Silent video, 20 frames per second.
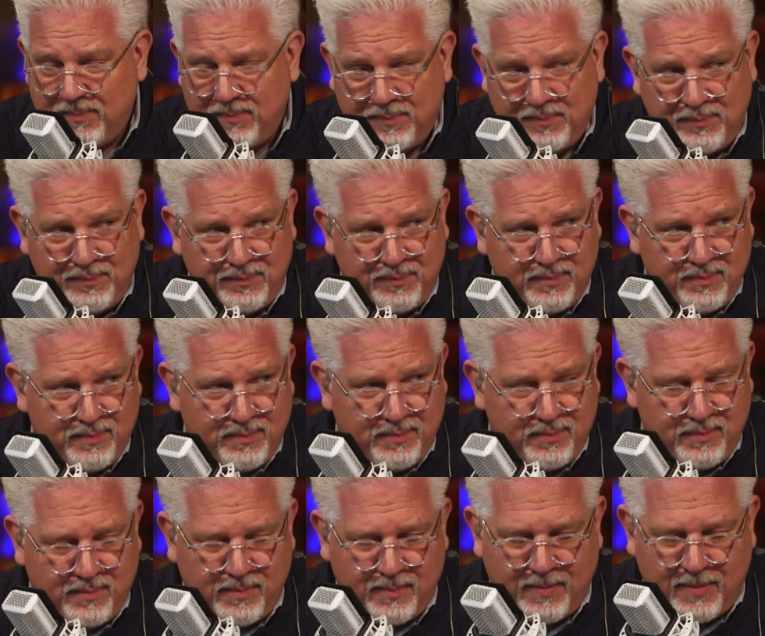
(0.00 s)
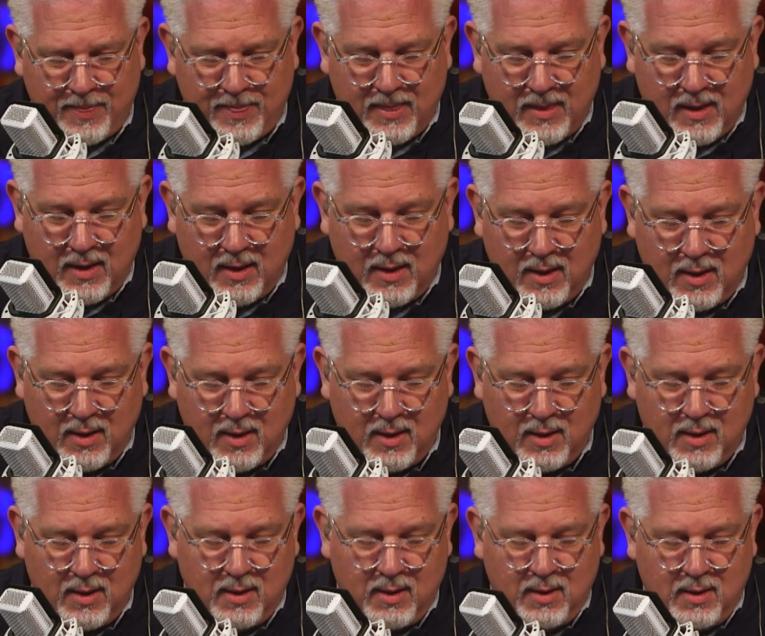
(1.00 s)

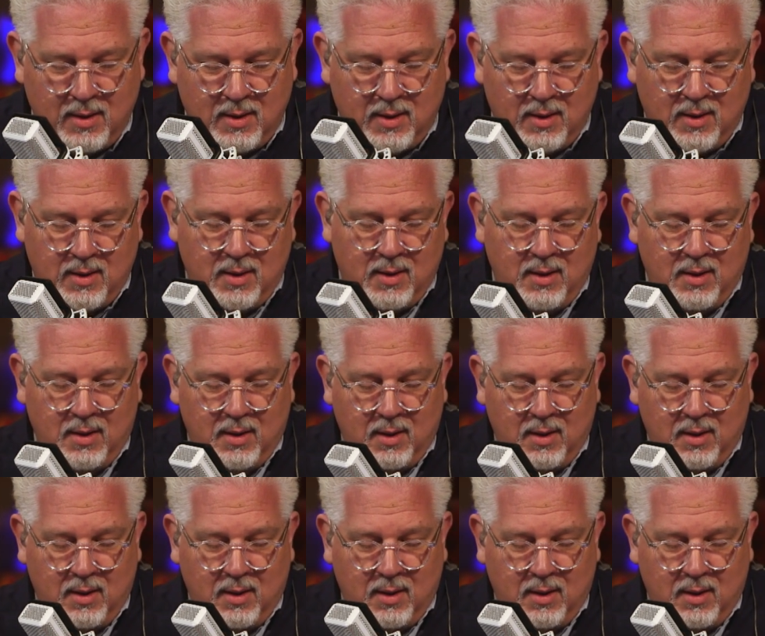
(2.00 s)
Nothing is said.